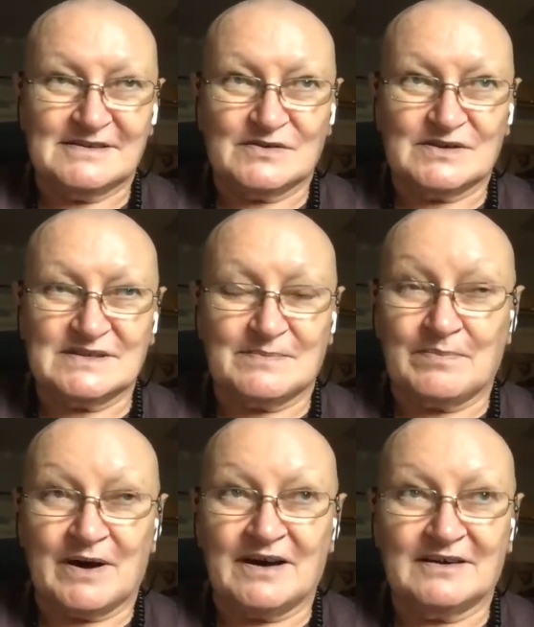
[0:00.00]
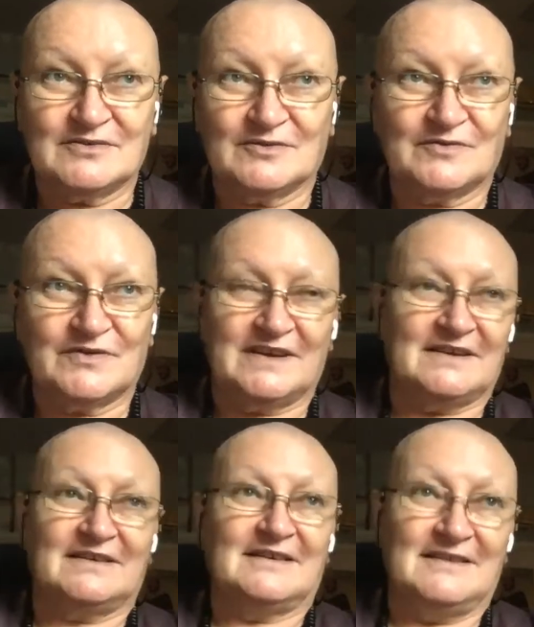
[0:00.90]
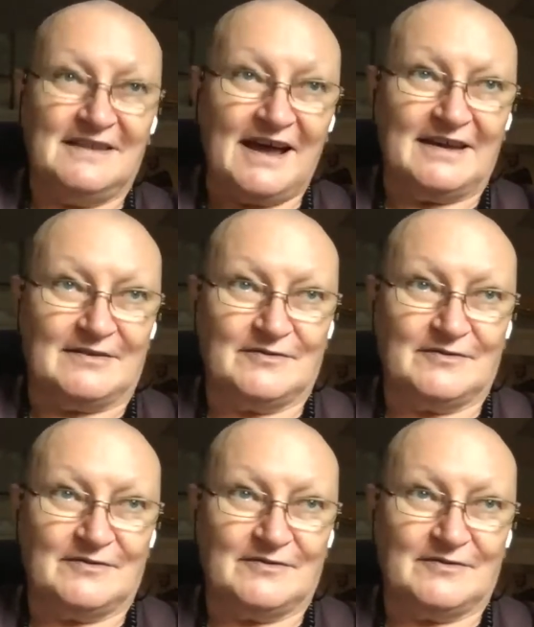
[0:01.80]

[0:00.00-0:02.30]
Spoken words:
So it's a part of their life.